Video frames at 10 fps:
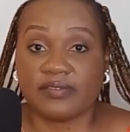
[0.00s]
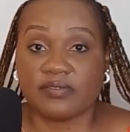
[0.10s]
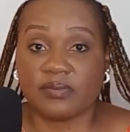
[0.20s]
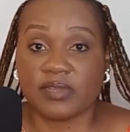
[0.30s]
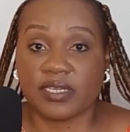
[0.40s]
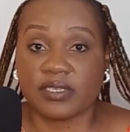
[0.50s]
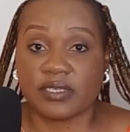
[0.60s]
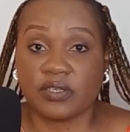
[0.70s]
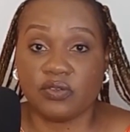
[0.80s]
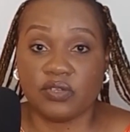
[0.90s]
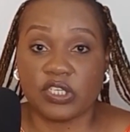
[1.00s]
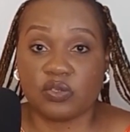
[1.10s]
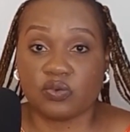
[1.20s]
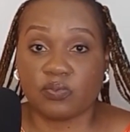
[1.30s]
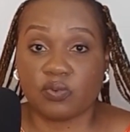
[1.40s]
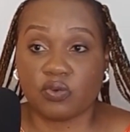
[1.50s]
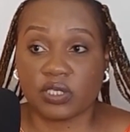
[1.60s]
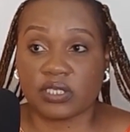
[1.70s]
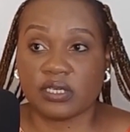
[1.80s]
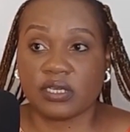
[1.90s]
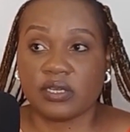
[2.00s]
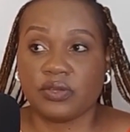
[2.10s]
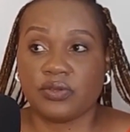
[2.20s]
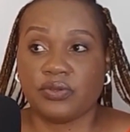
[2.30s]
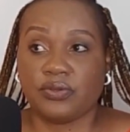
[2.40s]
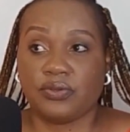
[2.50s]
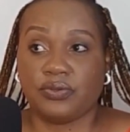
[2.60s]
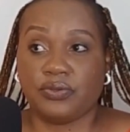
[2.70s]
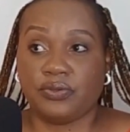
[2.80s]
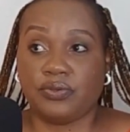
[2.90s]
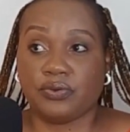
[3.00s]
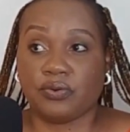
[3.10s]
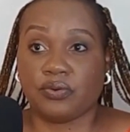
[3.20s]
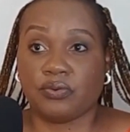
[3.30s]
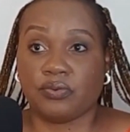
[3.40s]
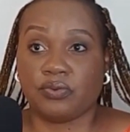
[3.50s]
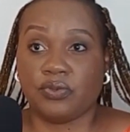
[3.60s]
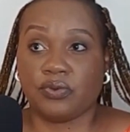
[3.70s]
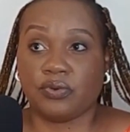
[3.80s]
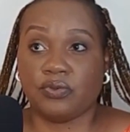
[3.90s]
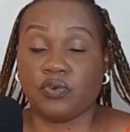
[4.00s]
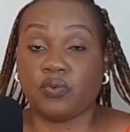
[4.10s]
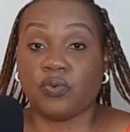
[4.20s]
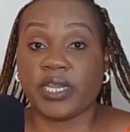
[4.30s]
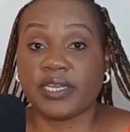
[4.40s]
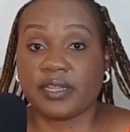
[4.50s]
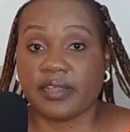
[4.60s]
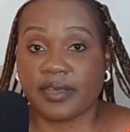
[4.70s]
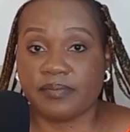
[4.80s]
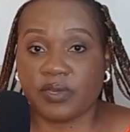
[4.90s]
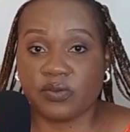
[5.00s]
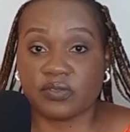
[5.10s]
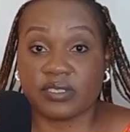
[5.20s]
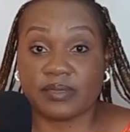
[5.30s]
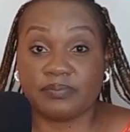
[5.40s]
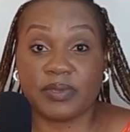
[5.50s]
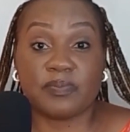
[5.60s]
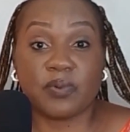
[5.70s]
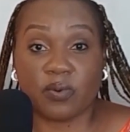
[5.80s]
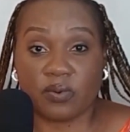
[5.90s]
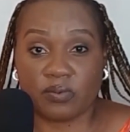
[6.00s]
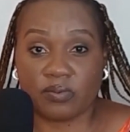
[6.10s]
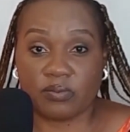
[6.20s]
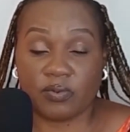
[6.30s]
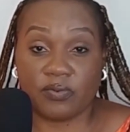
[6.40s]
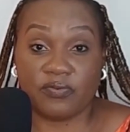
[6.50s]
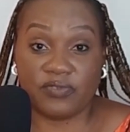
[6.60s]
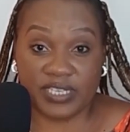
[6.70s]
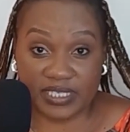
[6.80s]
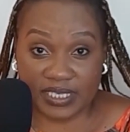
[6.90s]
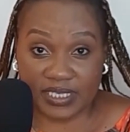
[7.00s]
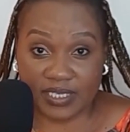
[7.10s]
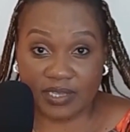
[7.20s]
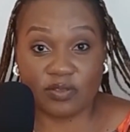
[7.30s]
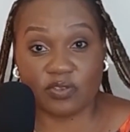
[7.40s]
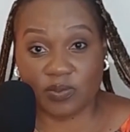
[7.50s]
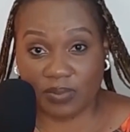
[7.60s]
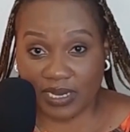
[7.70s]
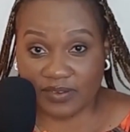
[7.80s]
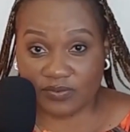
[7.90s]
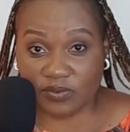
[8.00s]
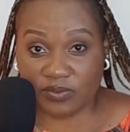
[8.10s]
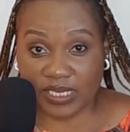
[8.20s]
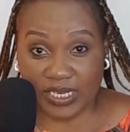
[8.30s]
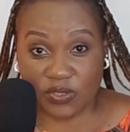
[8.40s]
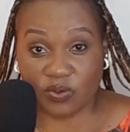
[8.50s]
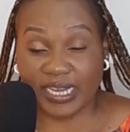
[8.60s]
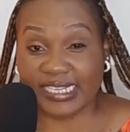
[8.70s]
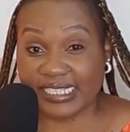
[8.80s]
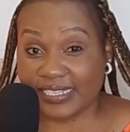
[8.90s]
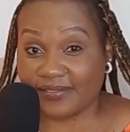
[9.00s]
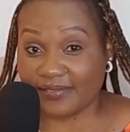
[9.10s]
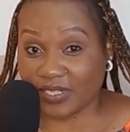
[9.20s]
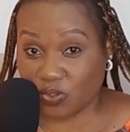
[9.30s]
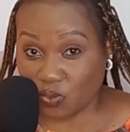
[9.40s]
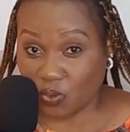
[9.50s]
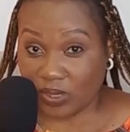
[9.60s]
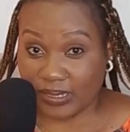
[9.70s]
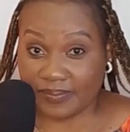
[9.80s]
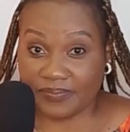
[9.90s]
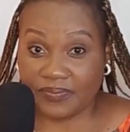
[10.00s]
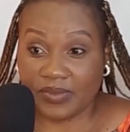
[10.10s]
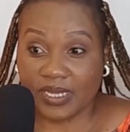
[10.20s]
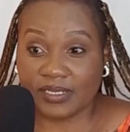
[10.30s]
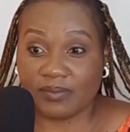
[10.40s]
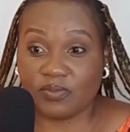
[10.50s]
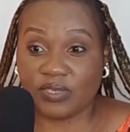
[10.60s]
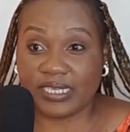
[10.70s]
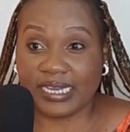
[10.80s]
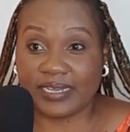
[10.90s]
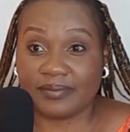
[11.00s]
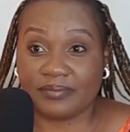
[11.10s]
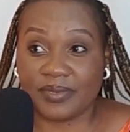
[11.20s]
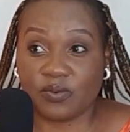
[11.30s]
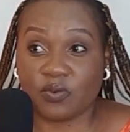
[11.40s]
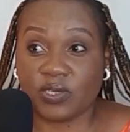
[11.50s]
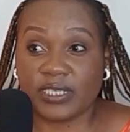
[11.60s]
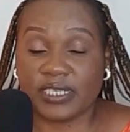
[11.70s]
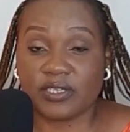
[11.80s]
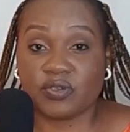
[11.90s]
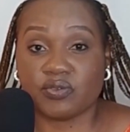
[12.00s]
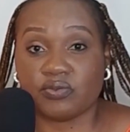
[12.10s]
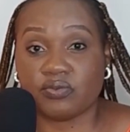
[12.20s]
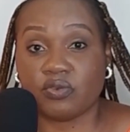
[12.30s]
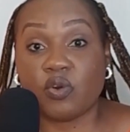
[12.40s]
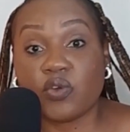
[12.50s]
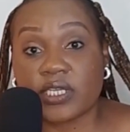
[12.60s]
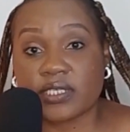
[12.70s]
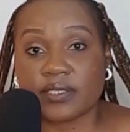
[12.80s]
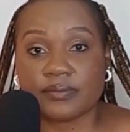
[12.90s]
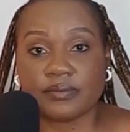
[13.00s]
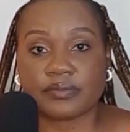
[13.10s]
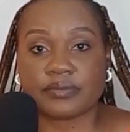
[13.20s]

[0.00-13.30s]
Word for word: platform that you need to put your your your weight there, because people visit those platforms and you can save a soul. Somebody can be wanting to quit,